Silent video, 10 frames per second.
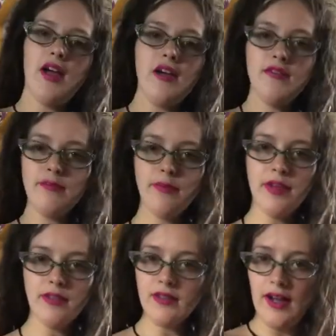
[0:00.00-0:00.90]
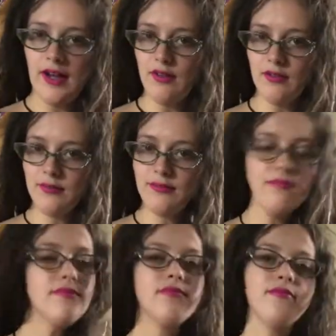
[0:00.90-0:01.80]
I've been out
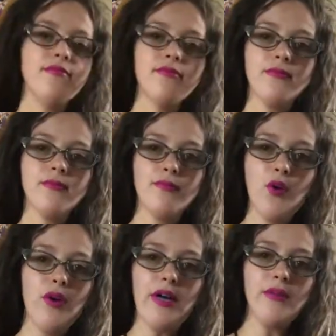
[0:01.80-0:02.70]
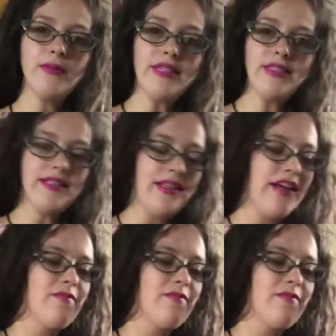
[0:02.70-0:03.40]
more recently.